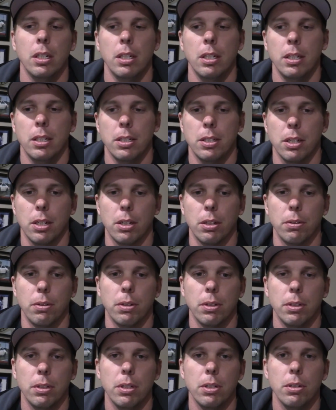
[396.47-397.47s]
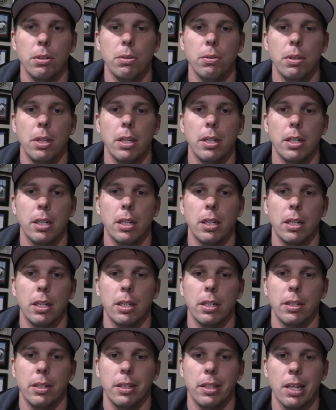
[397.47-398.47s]
So knew
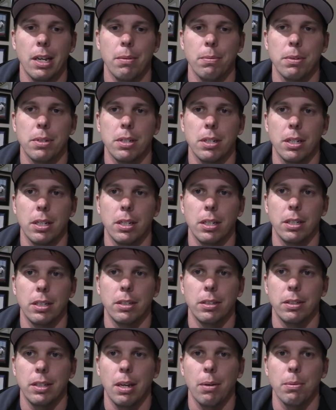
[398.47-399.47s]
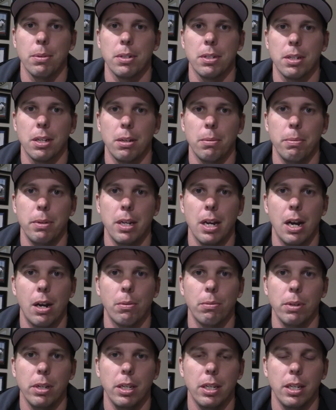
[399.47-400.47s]
that that was going to be our
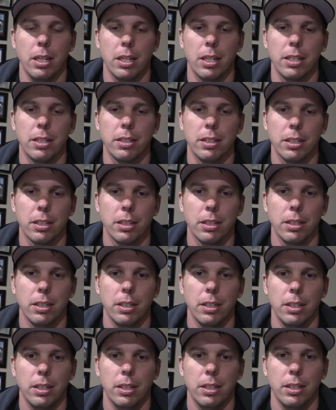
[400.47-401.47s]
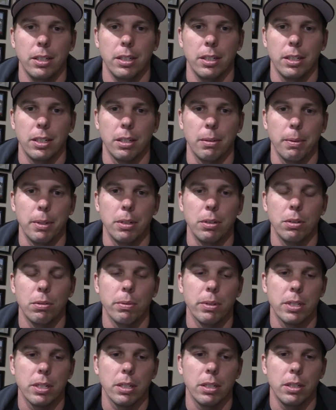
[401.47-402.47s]
weekend. I knew it
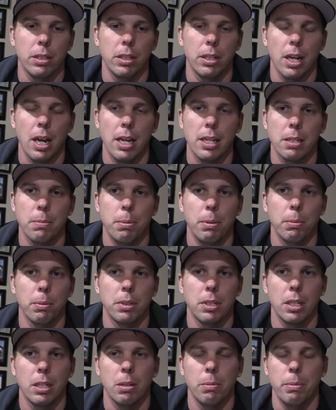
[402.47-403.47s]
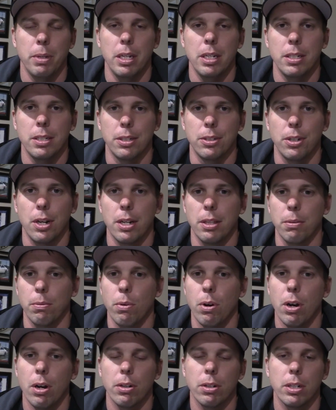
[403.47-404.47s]
wasn't good. I had some people telling me to drain the
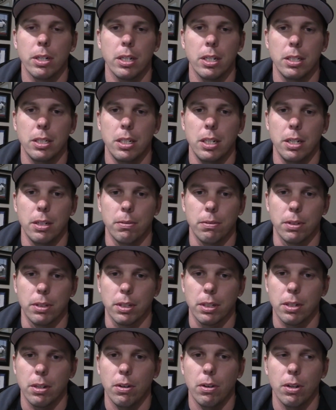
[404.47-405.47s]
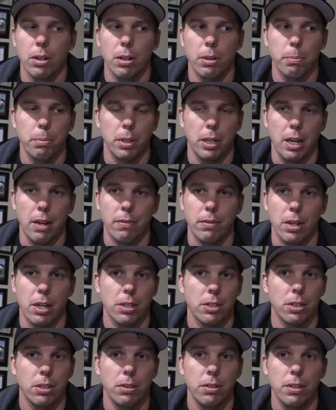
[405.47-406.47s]
water and continue to run the car, but after I
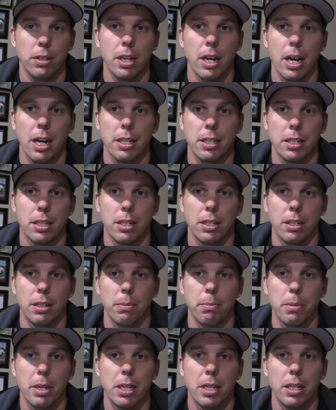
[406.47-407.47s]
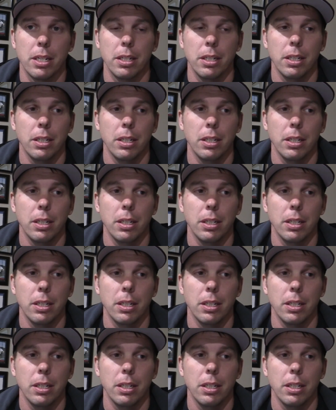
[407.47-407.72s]
show you guys here in a minute